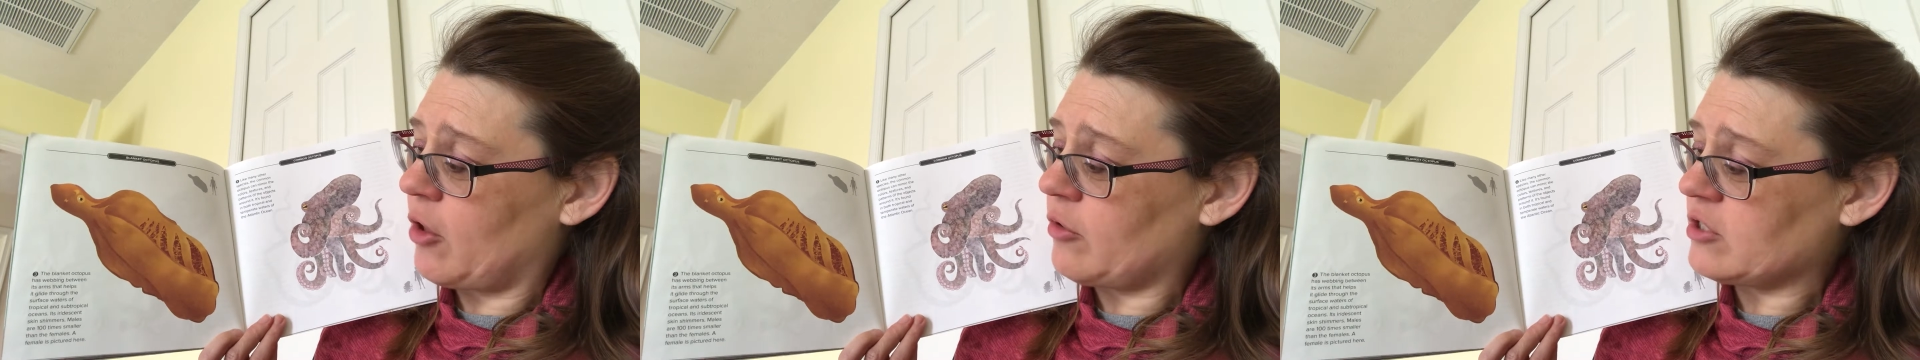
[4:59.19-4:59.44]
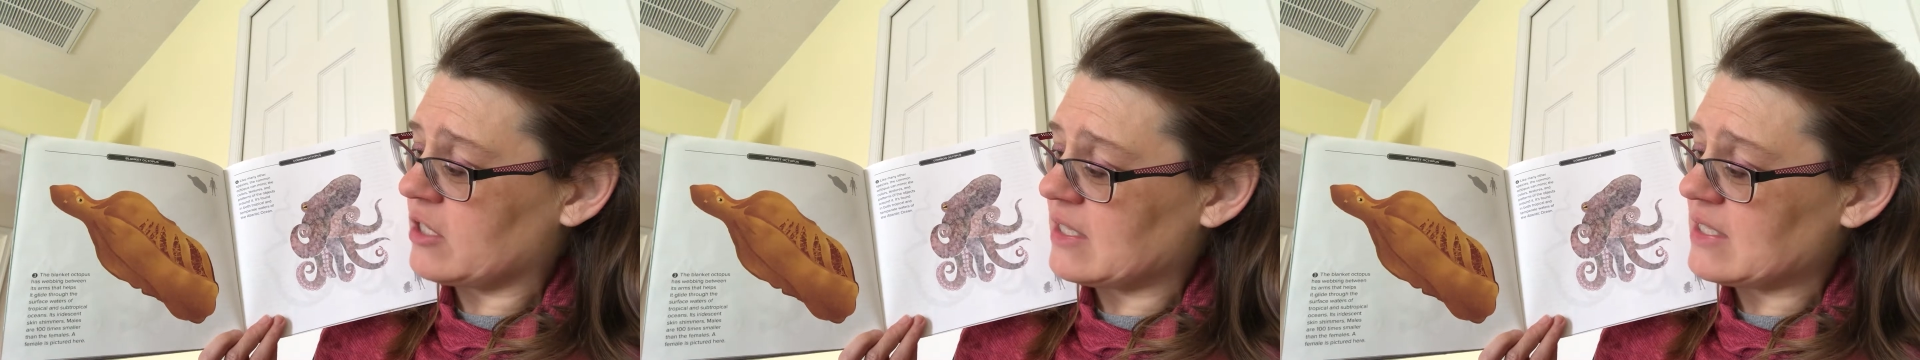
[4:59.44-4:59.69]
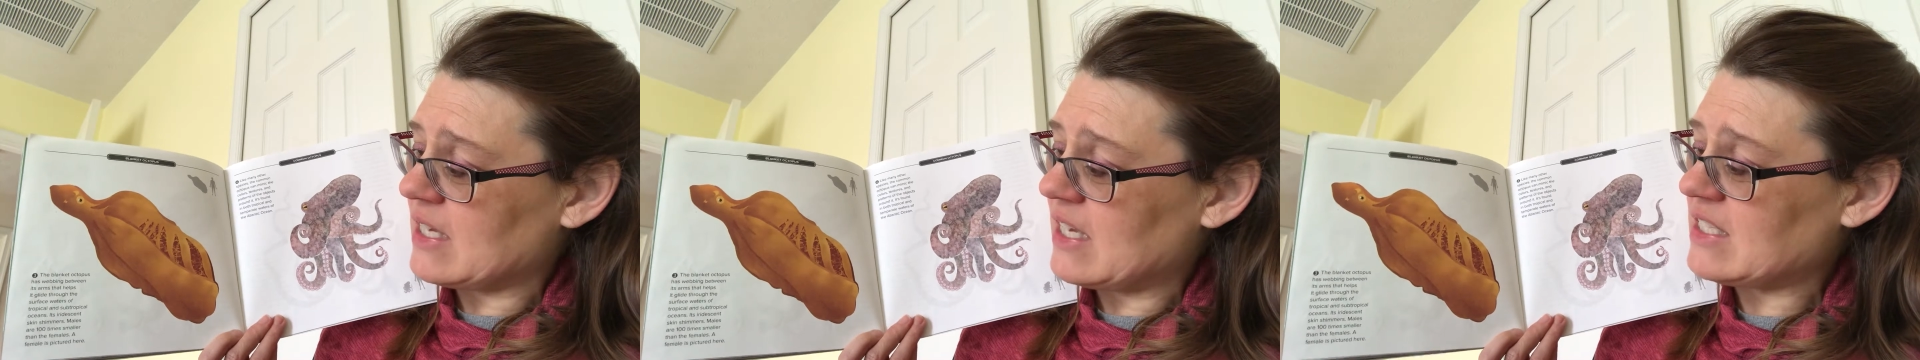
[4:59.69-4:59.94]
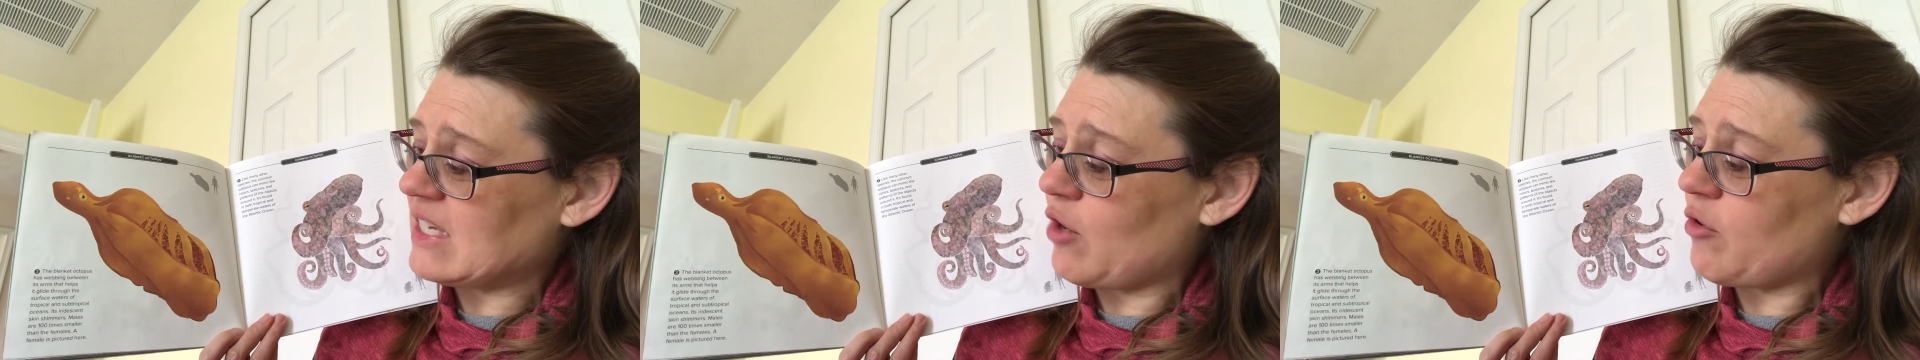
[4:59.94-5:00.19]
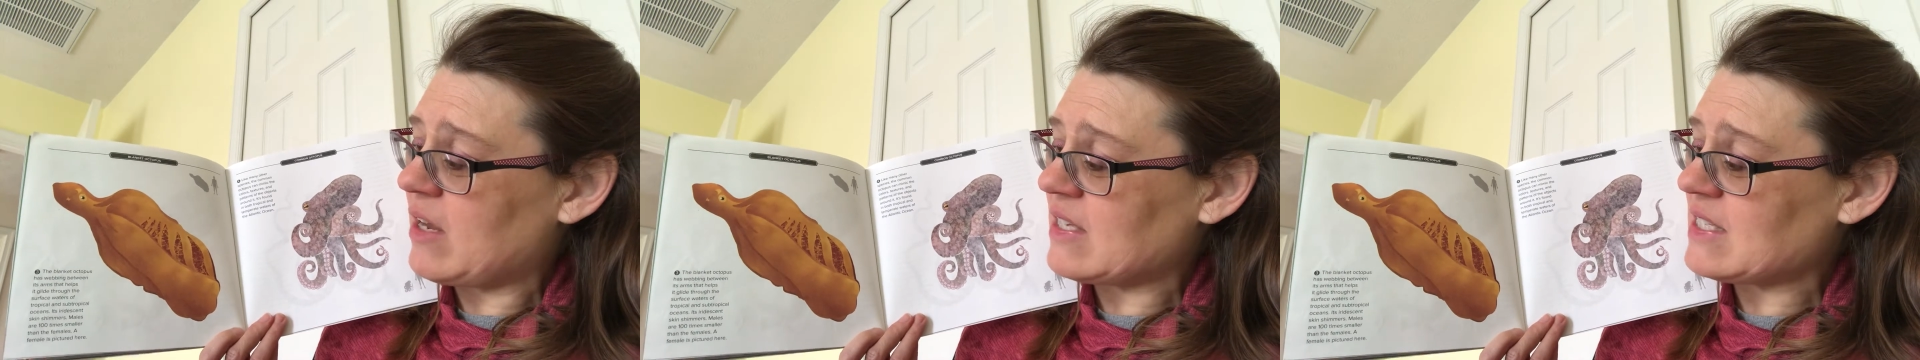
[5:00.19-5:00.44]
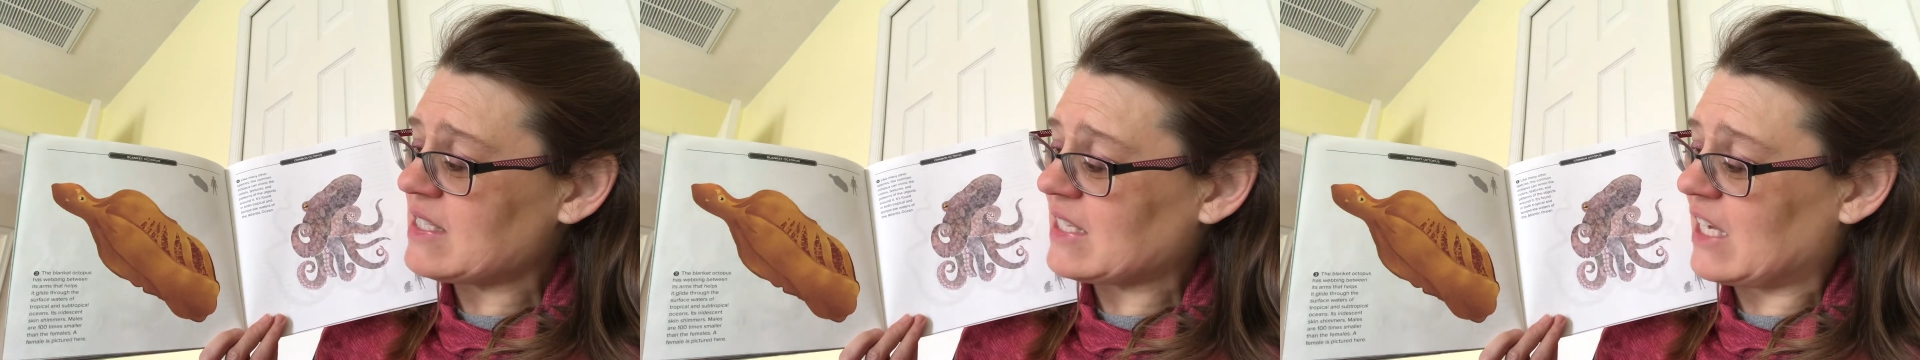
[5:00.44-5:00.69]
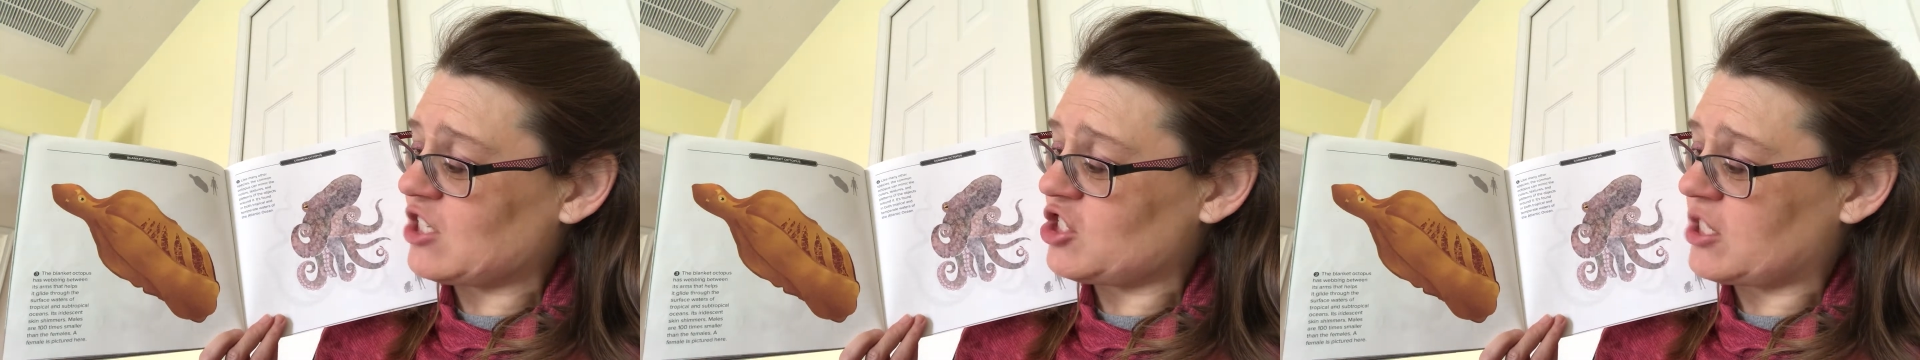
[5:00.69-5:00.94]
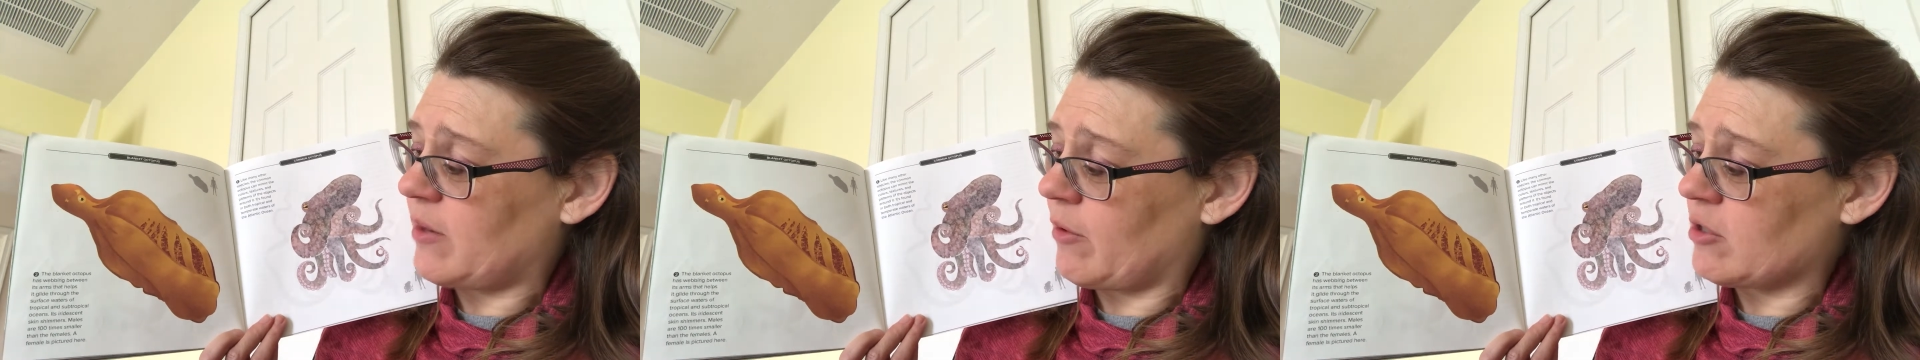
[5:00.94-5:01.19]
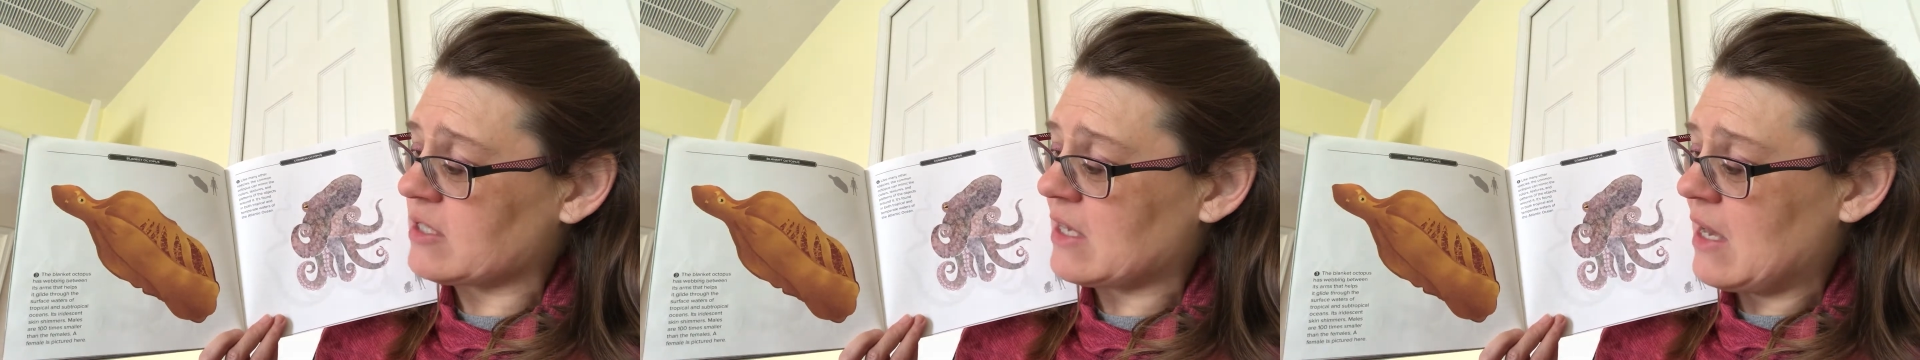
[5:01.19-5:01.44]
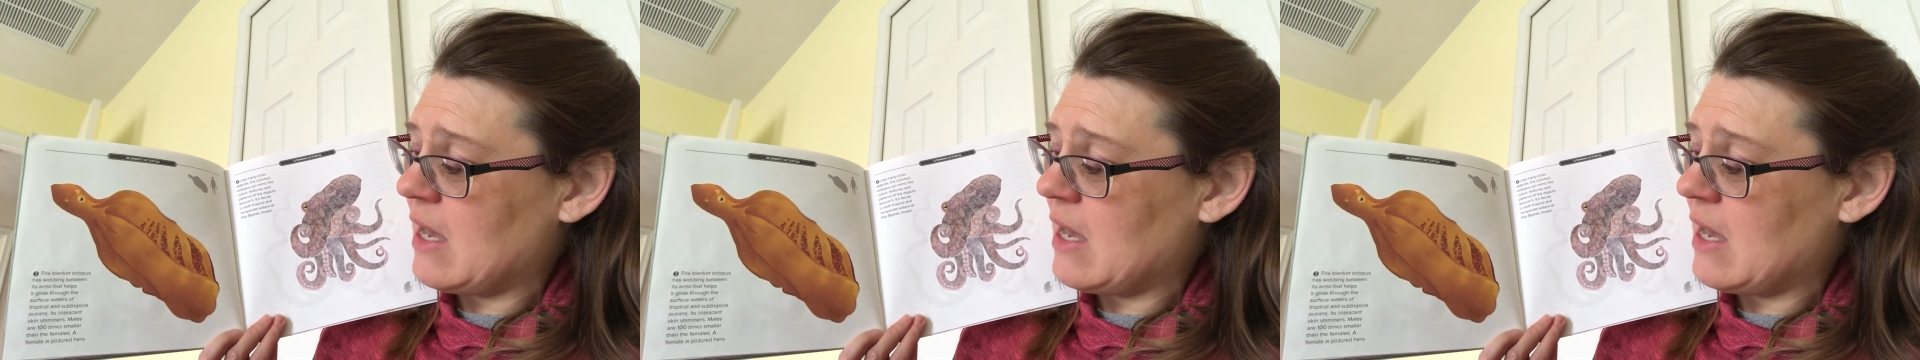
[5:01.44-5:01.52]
oceans. Its iridescent skin shimmers.